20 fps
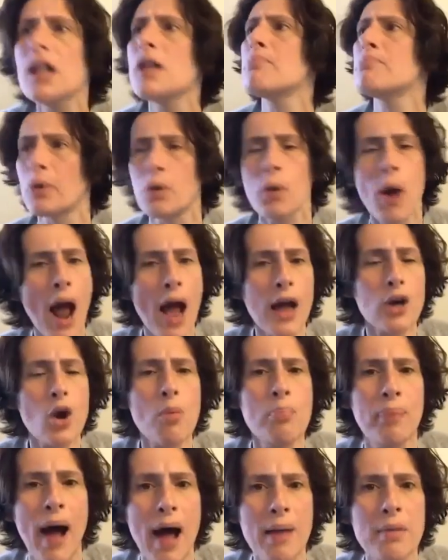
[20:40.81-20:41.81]
and Barack
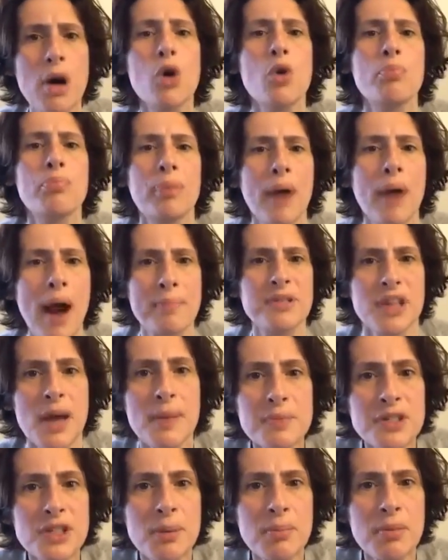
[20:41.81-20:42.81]
Obama, who props
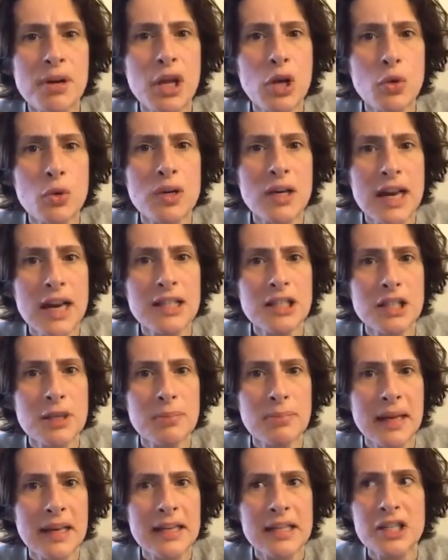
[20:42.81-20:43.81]
up somebody who needs to
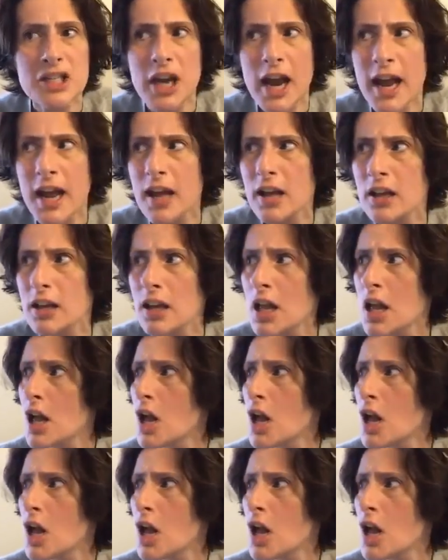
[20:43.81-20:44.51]
be in jail.